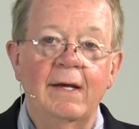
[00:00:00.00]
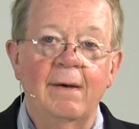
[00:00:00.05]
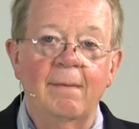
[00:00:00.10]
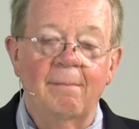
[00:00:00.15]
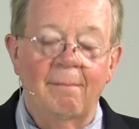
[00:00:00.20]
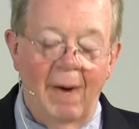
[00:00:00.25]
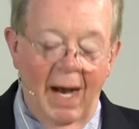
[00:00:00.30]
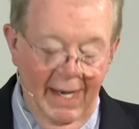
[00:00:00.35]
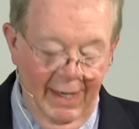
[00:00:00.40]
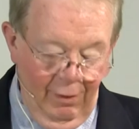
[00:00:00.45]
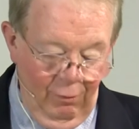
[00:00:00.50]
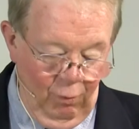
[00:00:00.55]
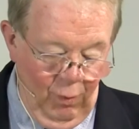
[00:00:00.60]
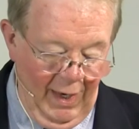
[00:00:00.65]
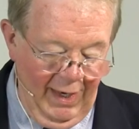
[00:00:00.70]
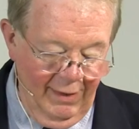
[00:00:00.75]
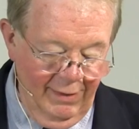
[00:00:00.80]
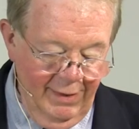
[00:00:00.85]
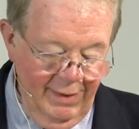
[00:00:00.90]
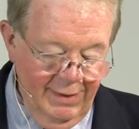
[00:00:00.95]
my
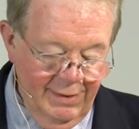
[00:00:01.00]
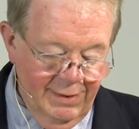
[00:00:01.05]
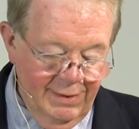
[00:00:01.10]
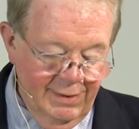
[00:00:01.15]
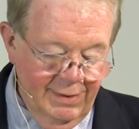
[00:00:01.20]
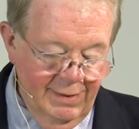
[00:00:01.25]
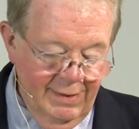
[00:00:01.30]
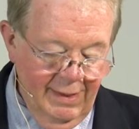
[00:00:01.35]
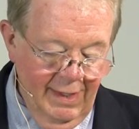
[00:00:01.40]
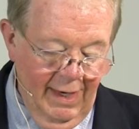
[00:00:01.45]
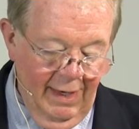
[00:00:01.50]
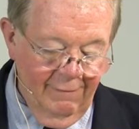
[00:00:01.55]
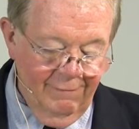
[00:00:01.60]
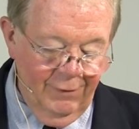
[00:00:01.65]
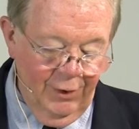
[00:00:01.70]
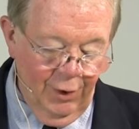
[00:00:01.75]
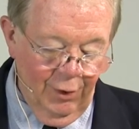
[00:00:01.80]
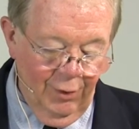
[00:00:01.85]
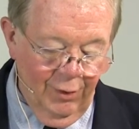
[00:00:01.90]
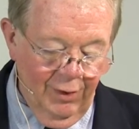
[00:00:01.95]
awareness of
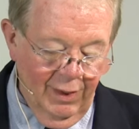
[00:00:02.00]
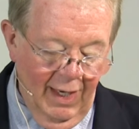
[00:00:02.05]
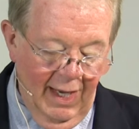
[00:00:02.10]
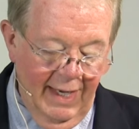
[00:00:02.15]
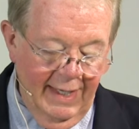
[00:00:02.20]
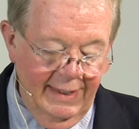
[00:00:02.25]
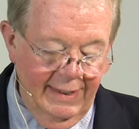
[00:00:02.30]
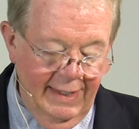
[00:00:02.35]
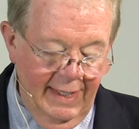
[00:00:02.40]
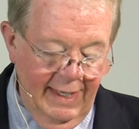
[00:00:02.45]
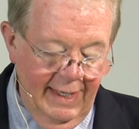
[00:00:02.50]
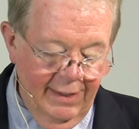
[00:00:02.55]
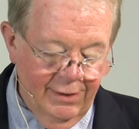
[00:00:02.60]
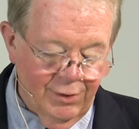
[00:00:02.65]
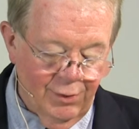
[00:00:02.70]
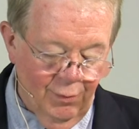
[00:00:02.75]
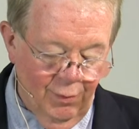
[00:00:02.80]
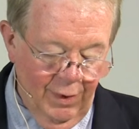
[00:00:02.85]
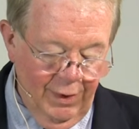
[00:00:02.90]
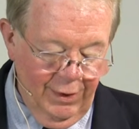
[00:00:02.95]
your light
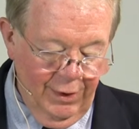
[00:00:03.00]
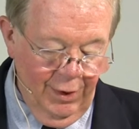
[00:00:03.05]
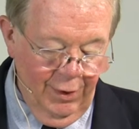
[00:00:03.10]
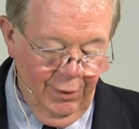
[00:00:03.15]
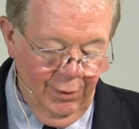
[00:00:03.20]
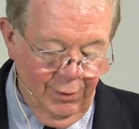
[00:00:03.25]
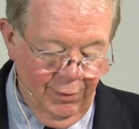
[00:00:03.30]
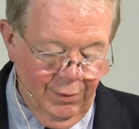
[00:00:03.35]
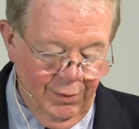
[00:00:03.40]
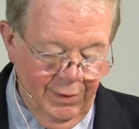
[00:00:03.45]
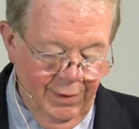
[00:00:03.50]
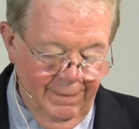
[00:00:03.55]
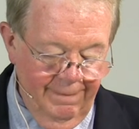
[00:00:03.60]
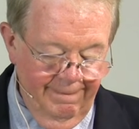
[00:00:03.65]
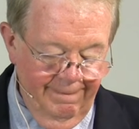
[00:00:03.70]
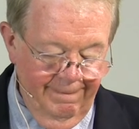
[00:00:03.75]
is renewed.